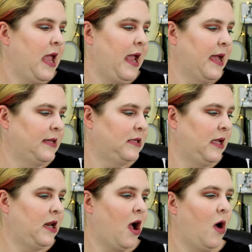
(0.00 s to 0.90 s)
And
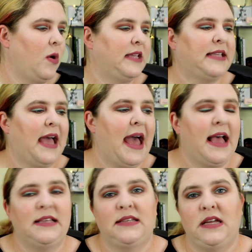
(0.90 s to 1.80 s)
it always
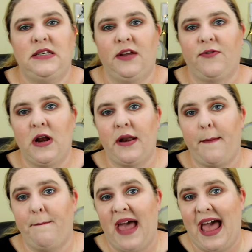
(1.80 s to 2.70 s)
has a
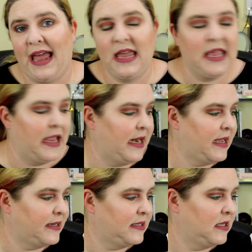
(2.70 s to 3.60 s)
different bag in
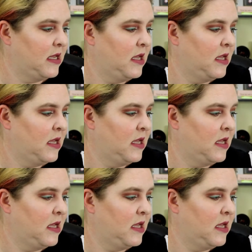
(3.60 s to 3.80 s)
it.